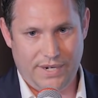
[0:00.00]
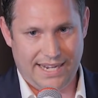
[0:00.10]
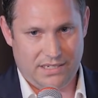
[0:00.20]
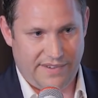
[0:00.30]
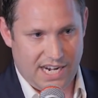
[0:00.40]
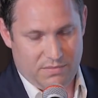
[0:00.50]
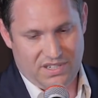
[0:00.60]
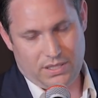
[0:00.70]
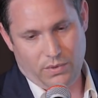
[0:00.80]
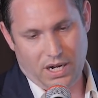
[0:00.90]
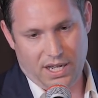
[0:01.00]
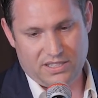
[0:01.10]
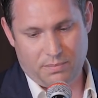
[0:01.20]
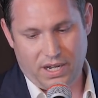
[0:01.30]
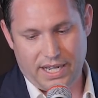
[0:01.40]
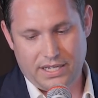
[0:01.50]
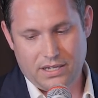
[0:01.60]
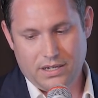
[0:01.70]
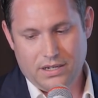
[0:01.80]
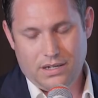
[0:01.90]
We had developments that were close by,
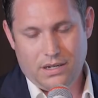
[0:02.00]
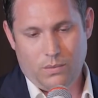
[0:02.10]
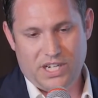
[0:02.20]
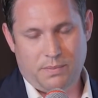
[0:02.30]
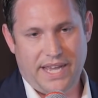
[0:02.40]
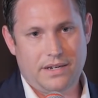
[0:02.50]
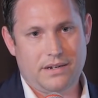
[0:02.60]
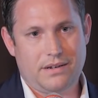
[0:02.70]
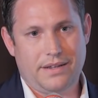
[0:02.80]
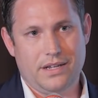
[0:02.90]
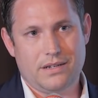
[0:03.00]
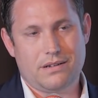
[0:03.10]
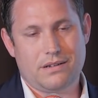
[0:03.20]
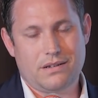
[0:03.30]
which meant that